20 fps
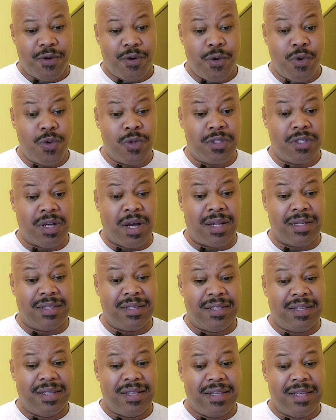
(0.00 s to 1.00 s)
who's not
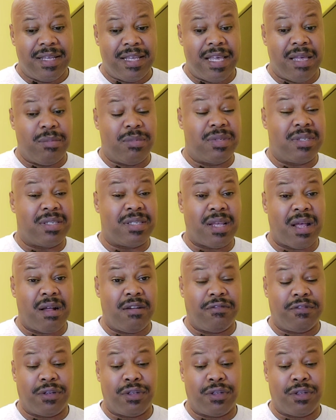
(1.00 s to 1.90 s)
himself